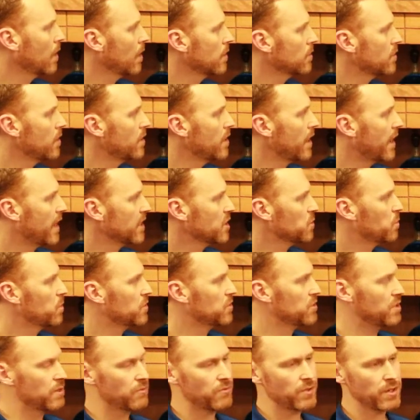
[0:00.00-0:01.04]
It's a
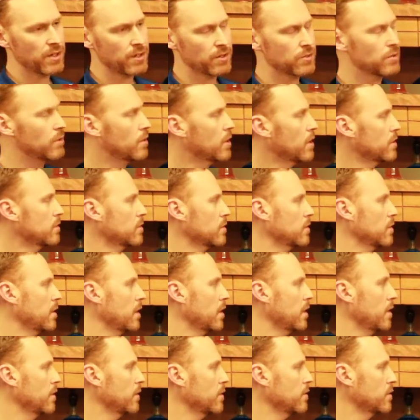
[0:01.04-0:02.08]
non-specific, so here
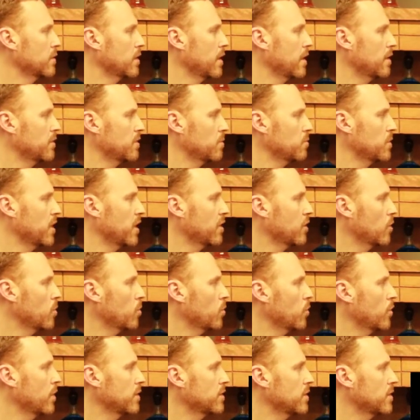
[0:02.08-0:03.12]
uh, kind of some take-home
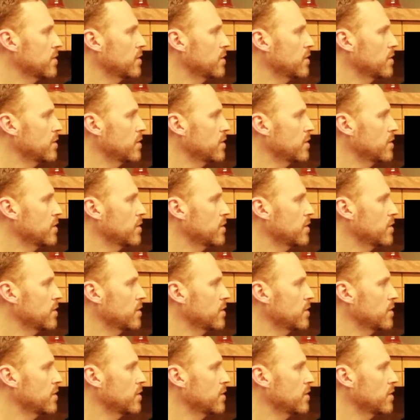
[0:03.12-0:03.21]
points.